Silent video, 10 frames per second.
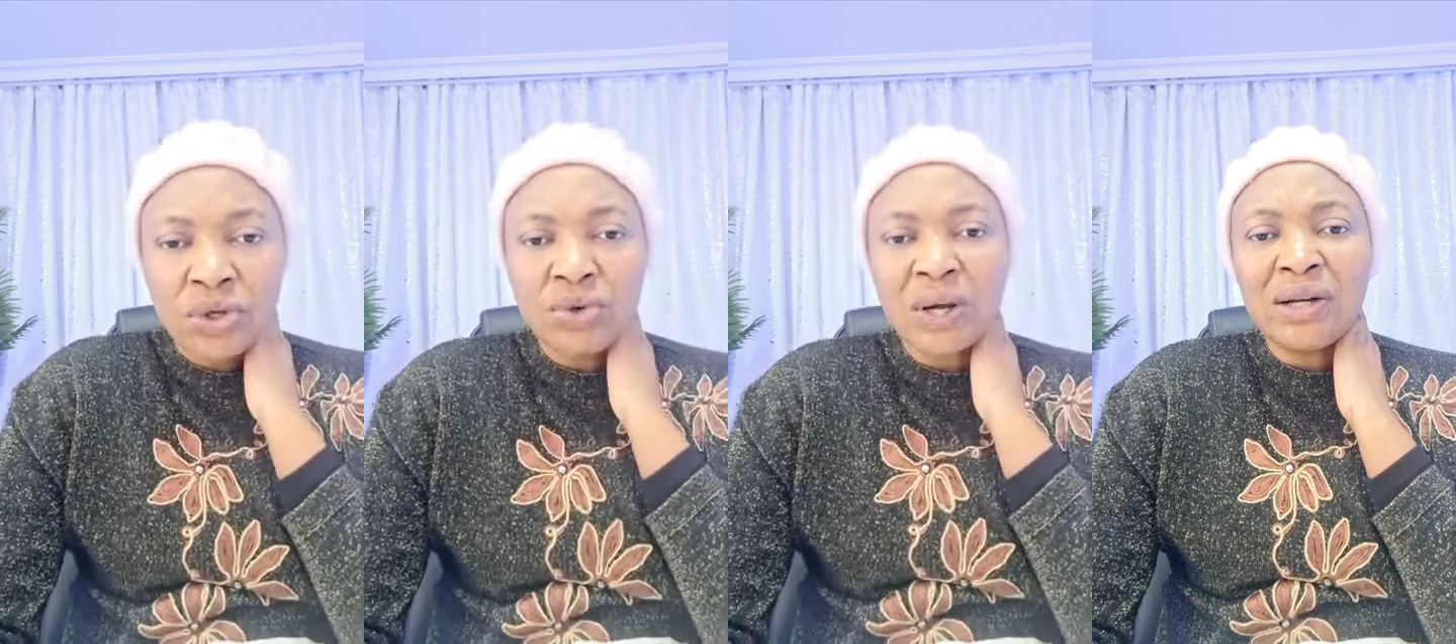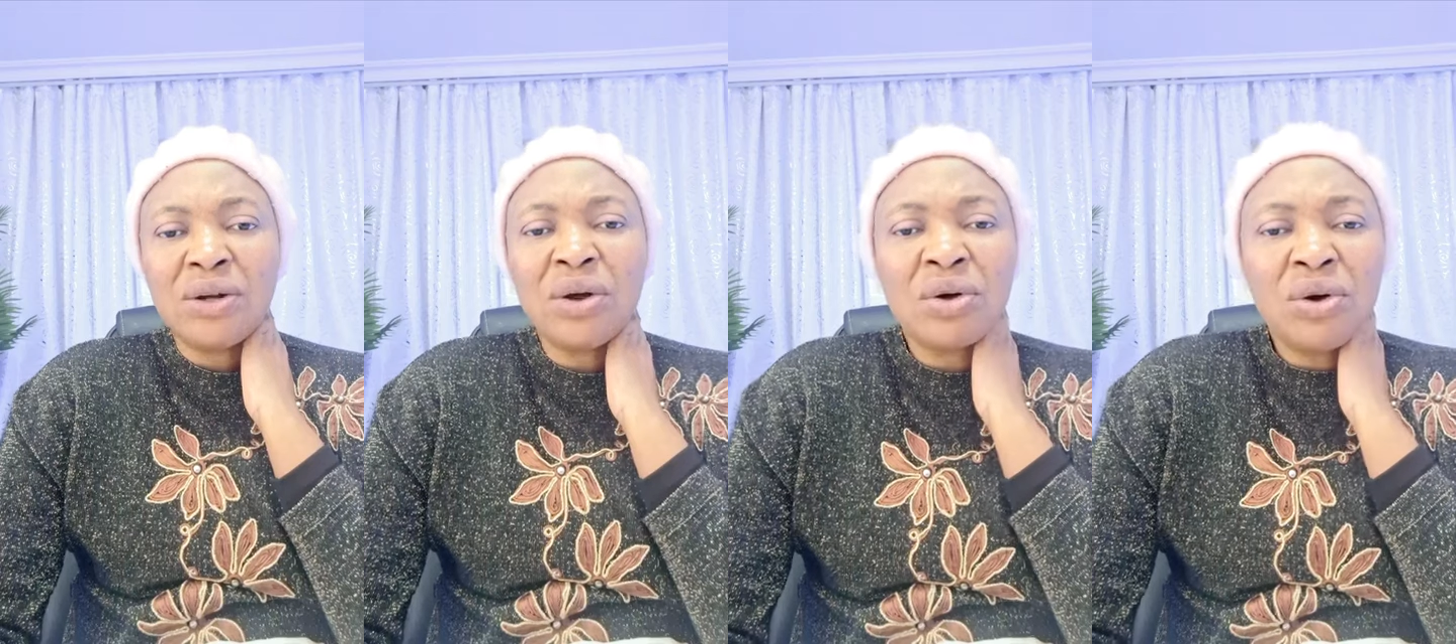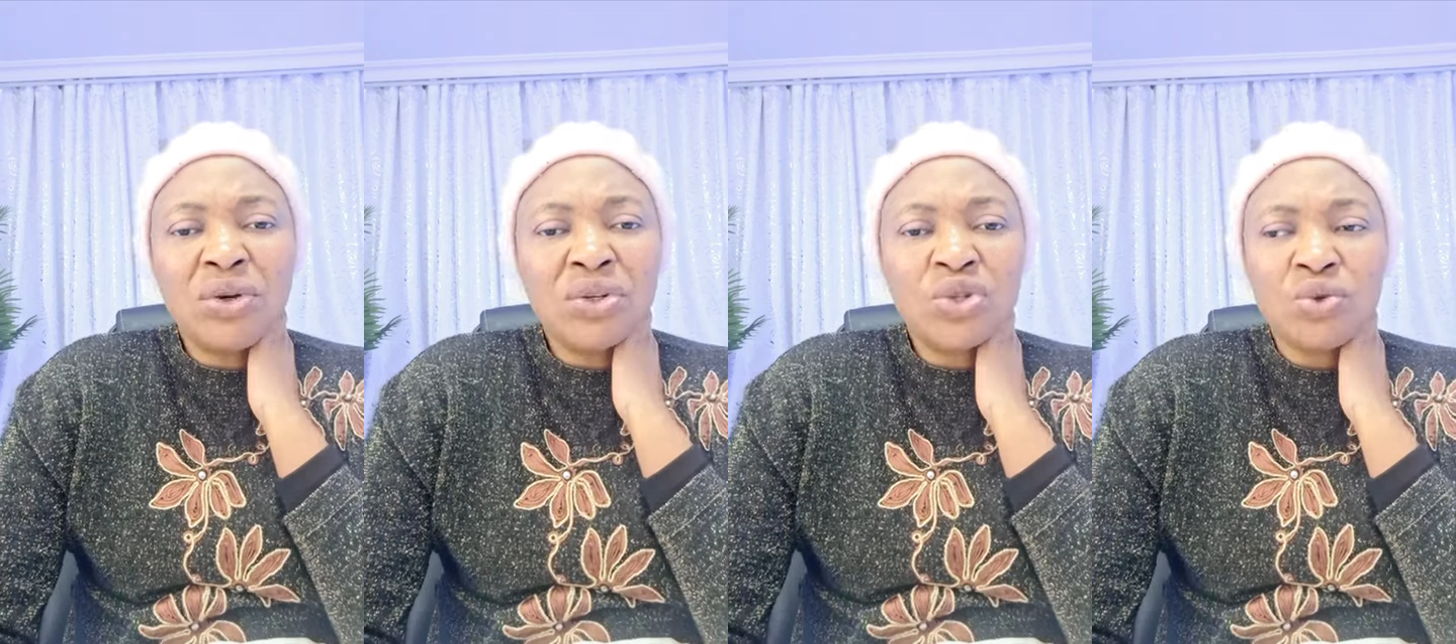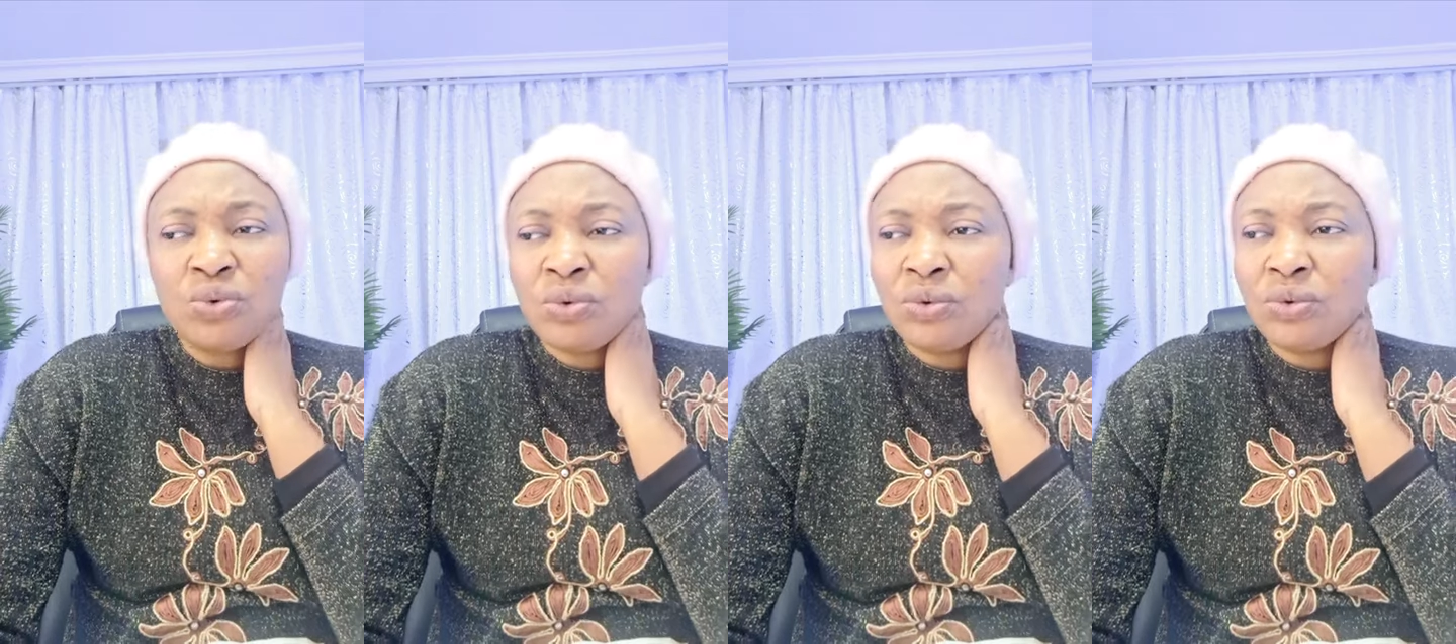You are not going
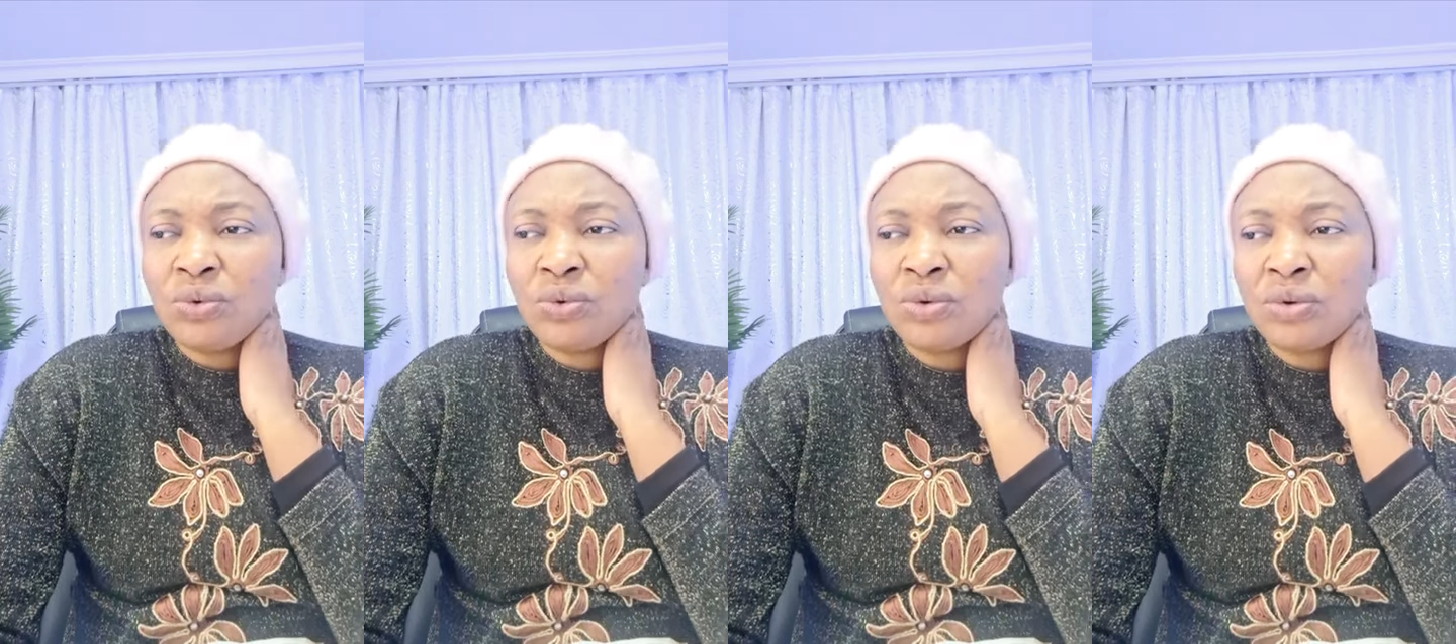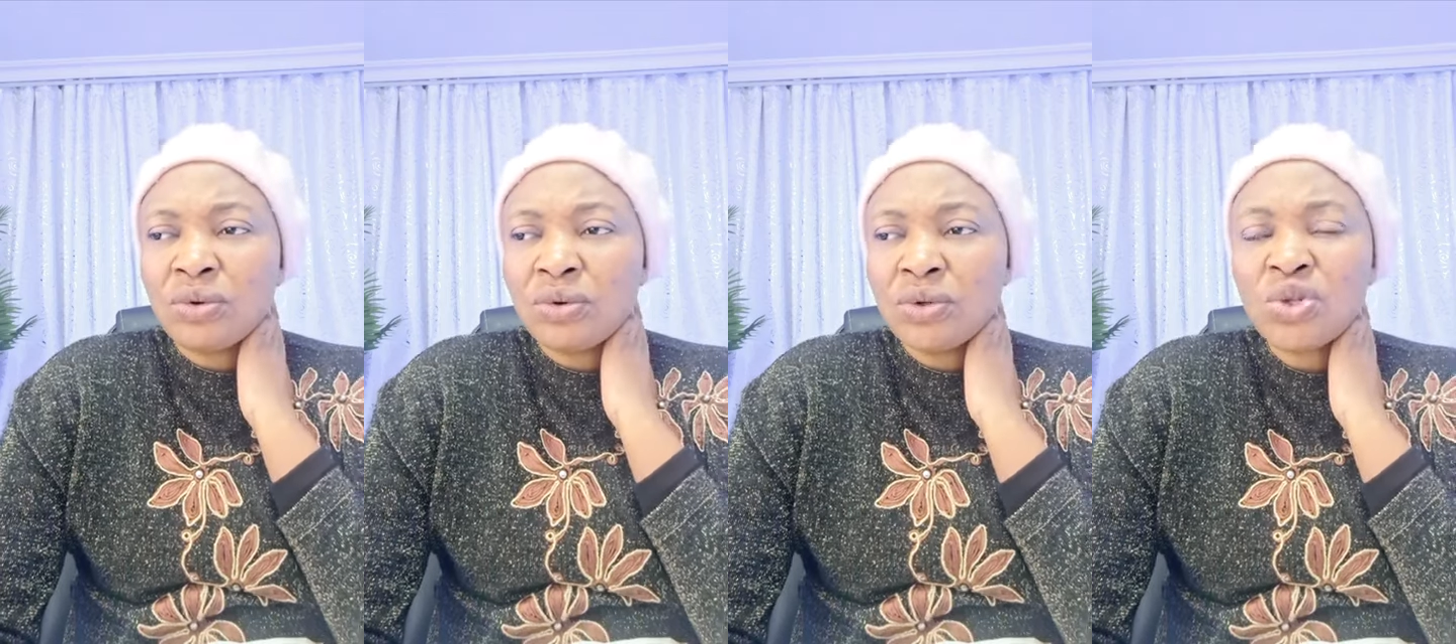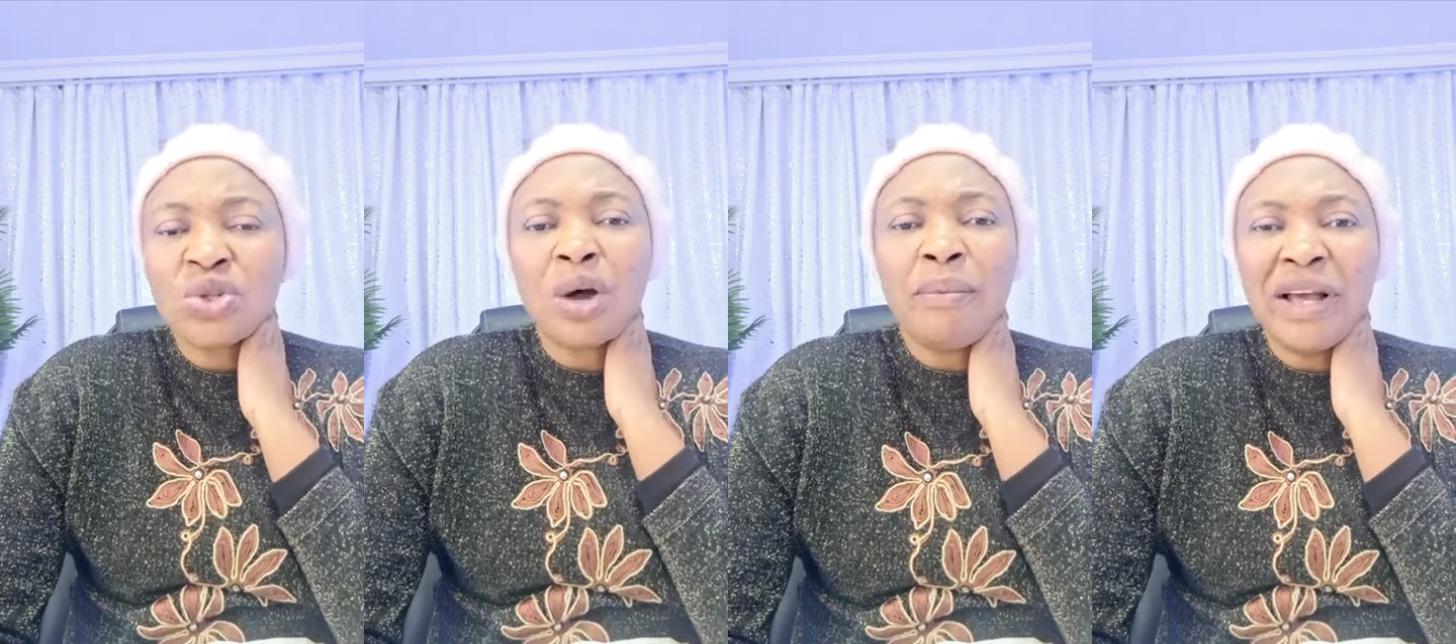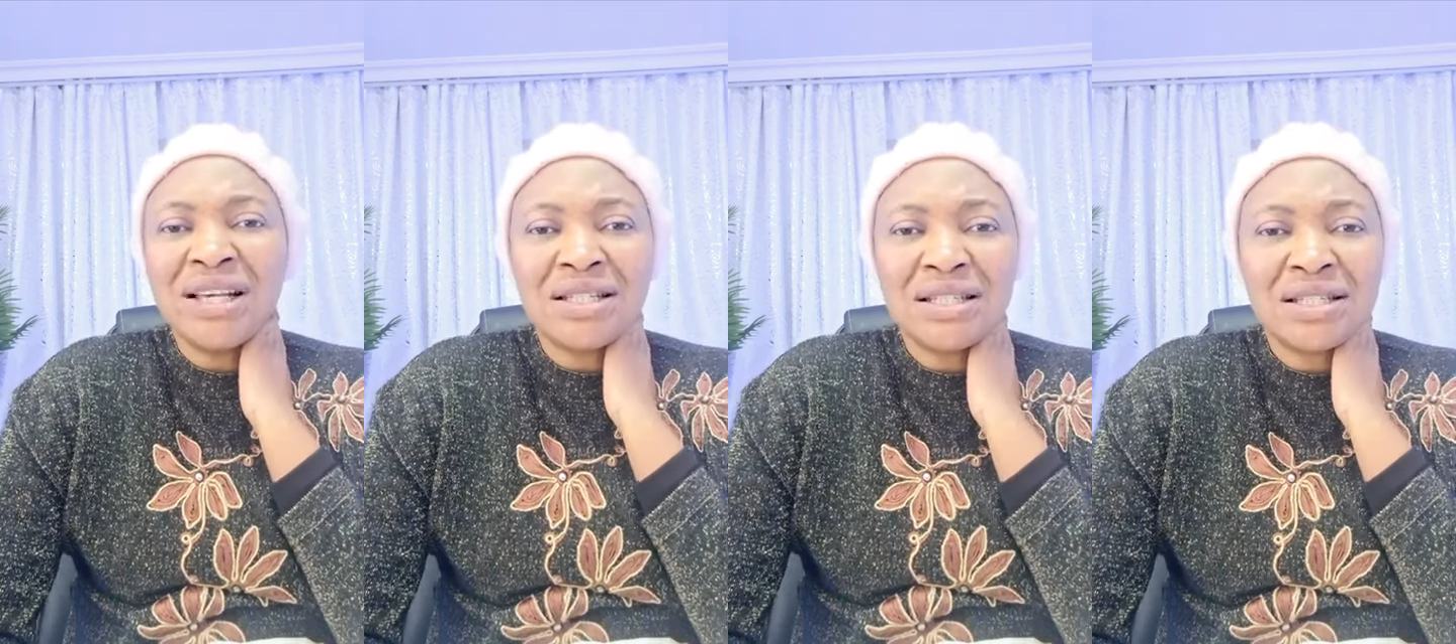to stop
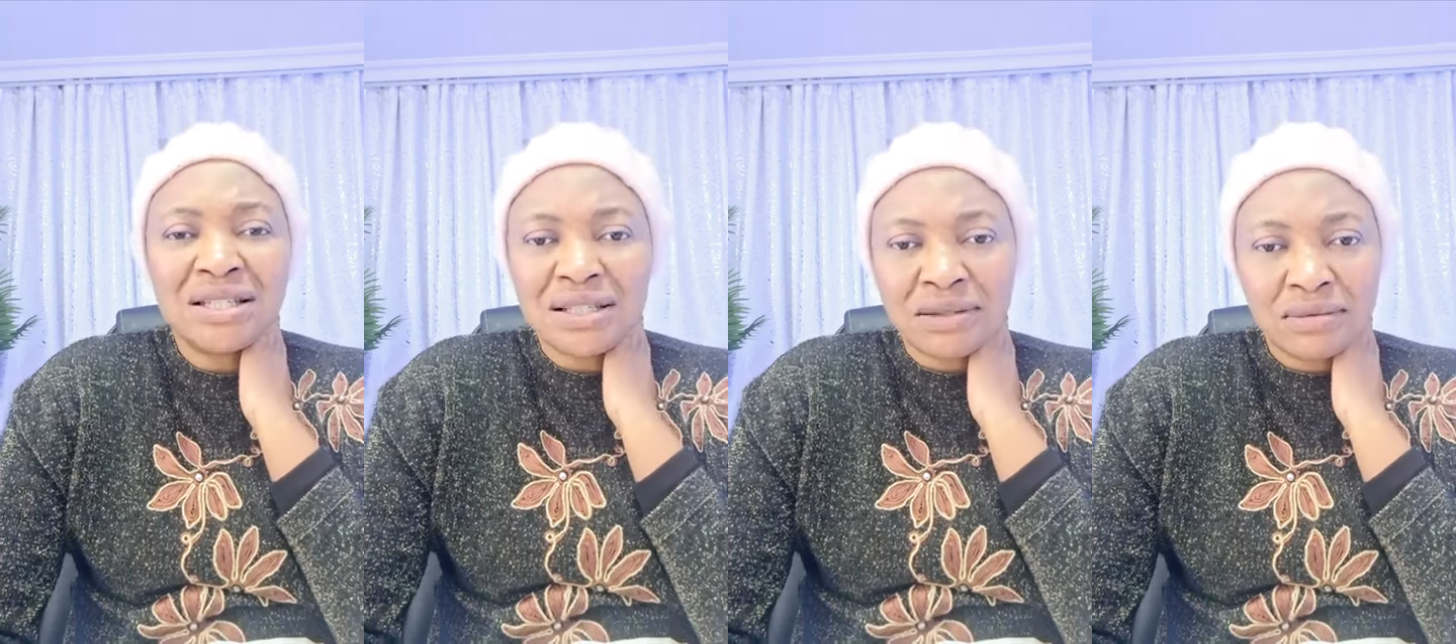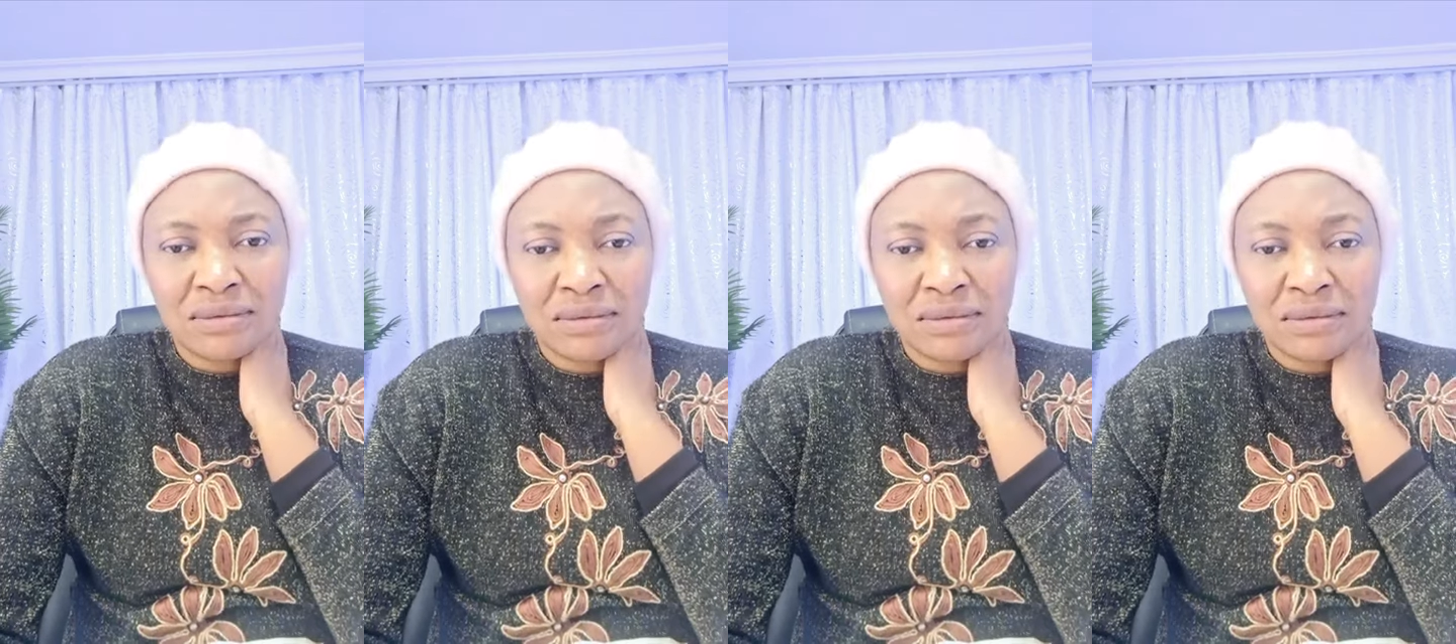existing